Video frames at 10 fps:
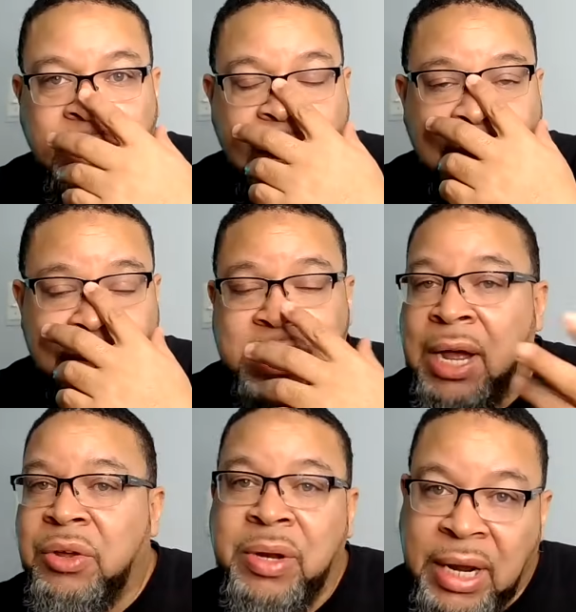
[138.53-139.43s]
And it's
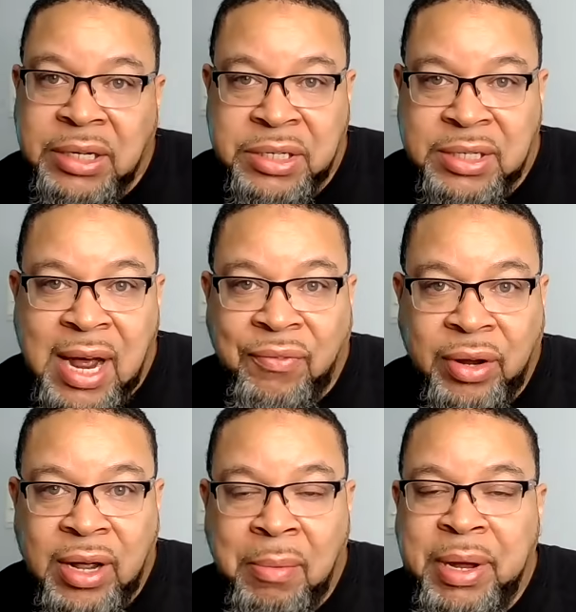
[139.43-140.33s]
not unique to just
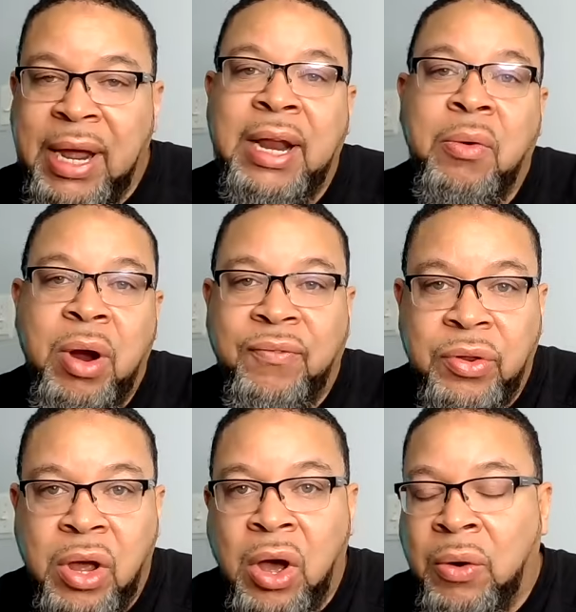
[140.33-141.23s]
Africa. I mean, anywhere if
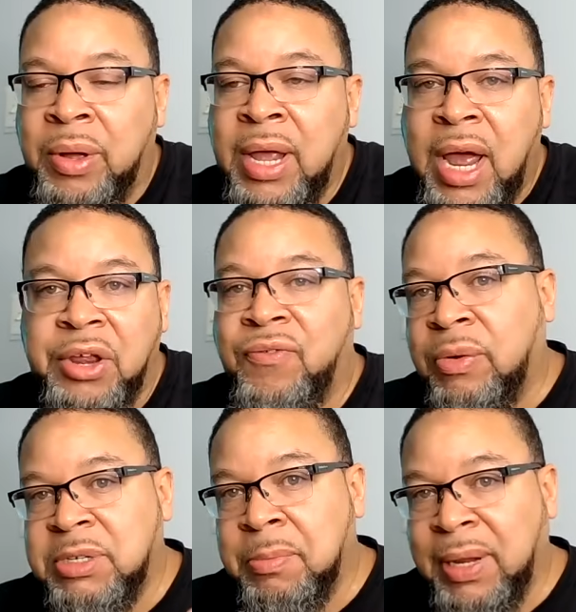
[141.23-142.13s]
you go and you're
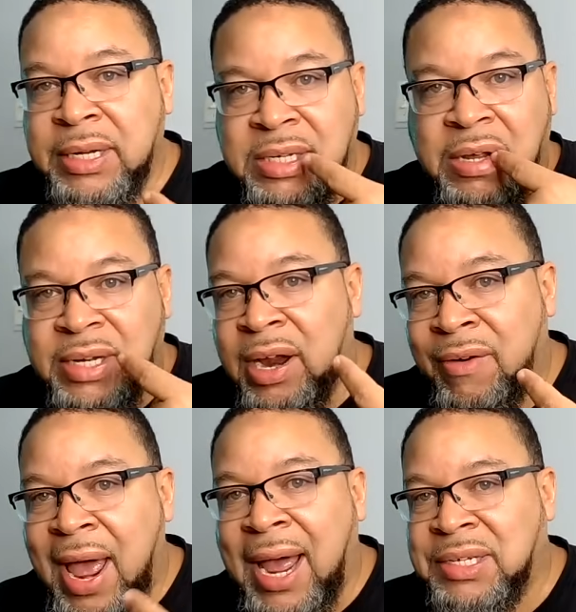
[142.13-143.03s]
from someplace else, they hear
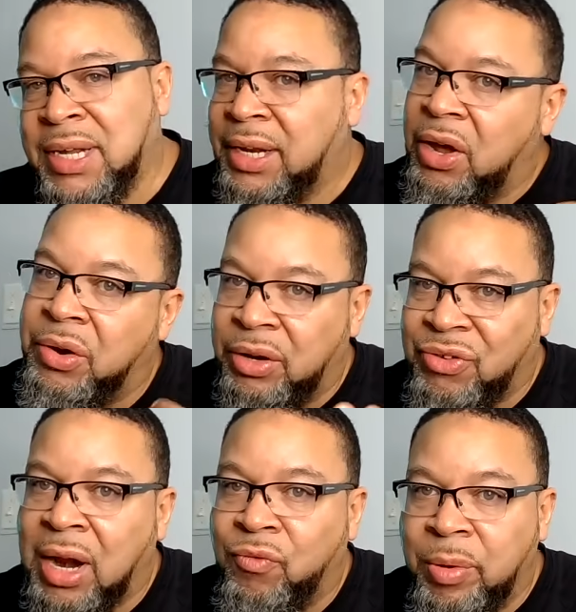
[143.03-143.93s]
an accent, they're going to
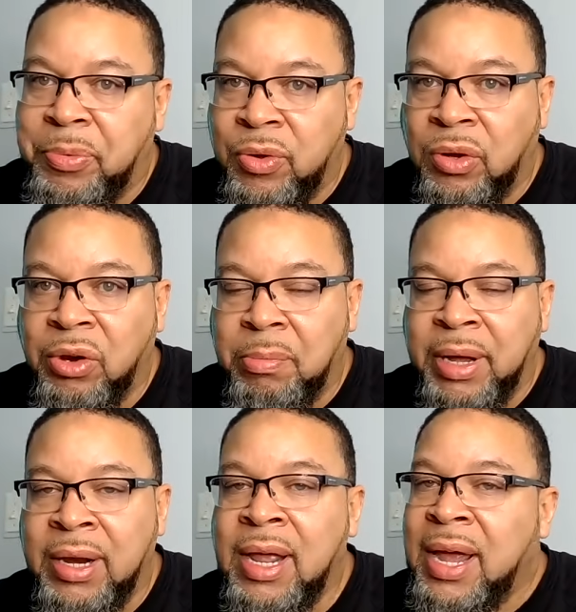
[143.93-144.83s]
try to rip you a little
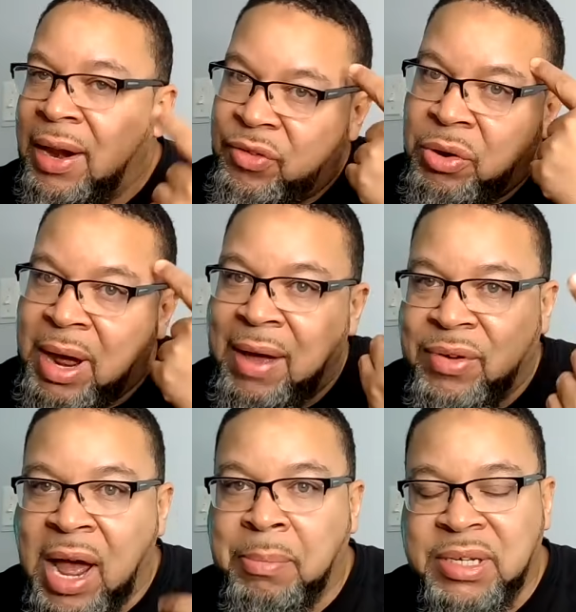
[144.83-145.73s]
bit. And if you don't have
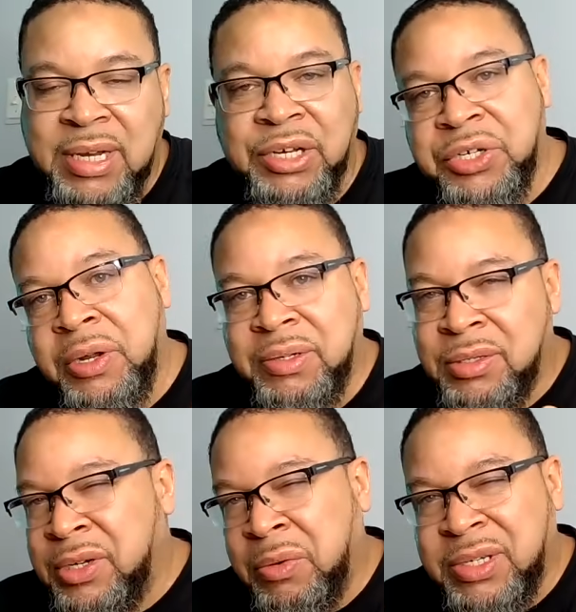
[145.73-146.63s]
common sense,
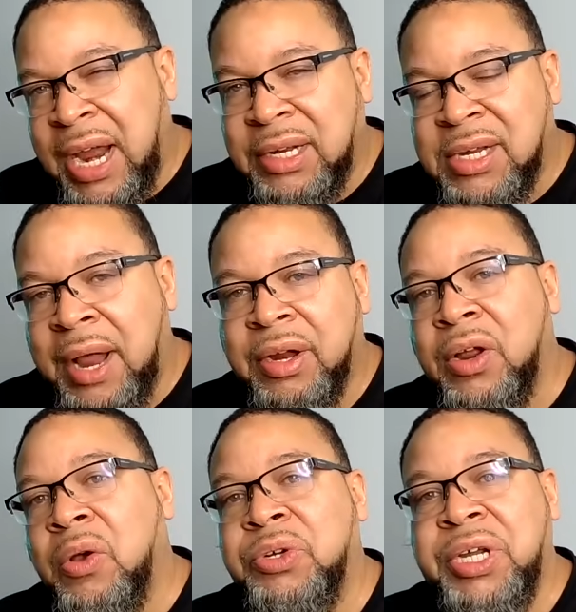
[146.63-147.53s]
you don't take the time to
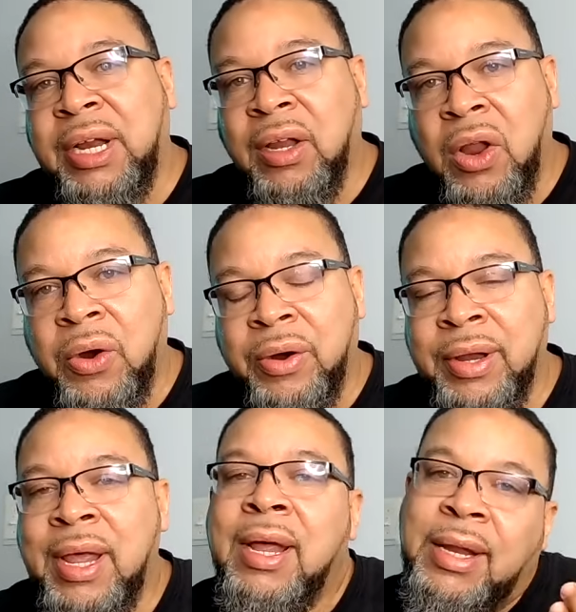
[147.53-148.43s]
negotiate and learn,
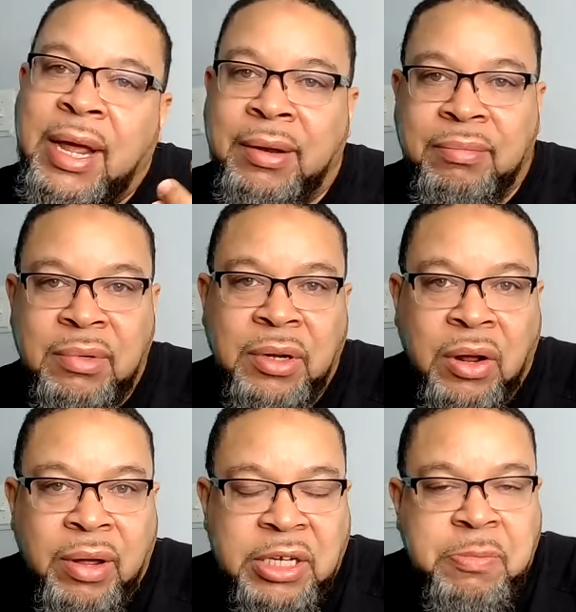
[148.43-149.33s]
then,
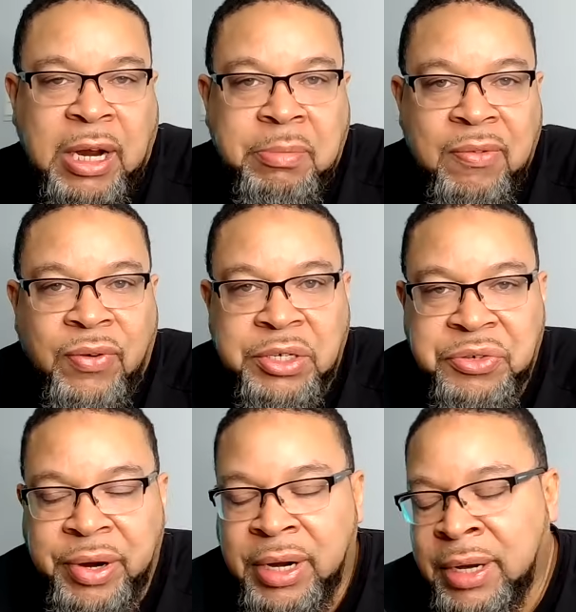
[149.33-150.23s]
expect to be
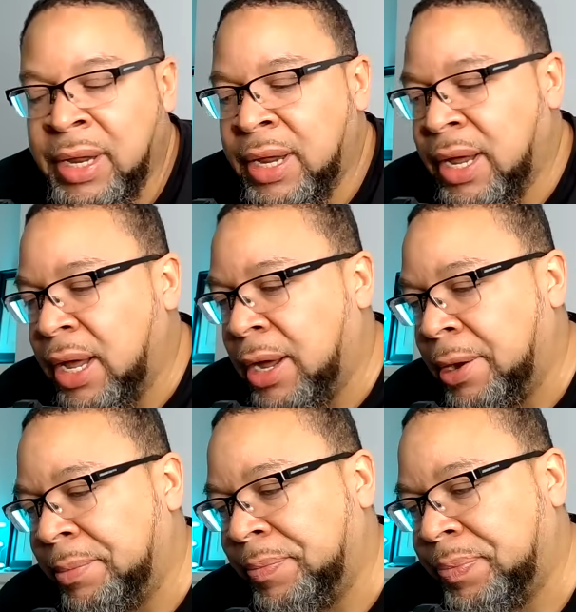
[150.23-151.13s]
frustrated.
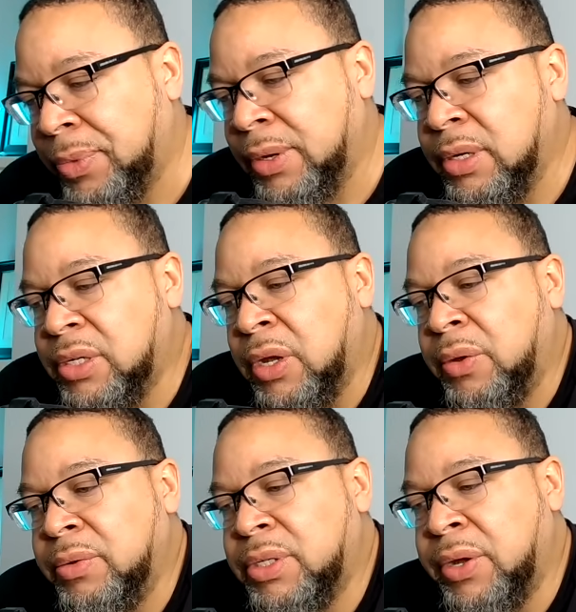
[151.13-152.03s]

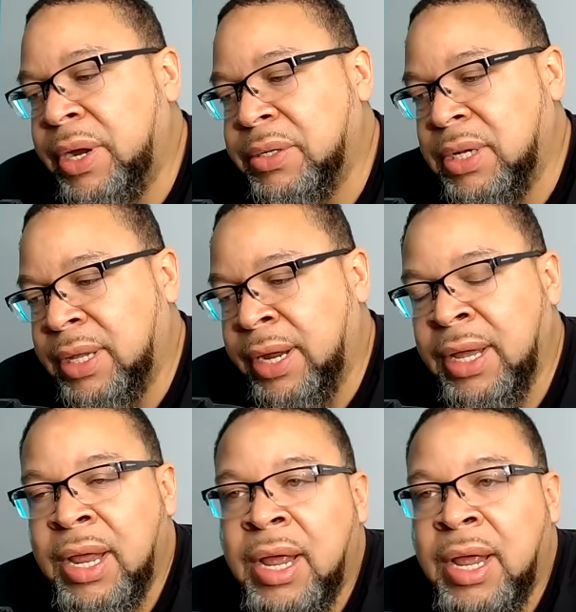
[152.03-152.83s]
So here's the thing: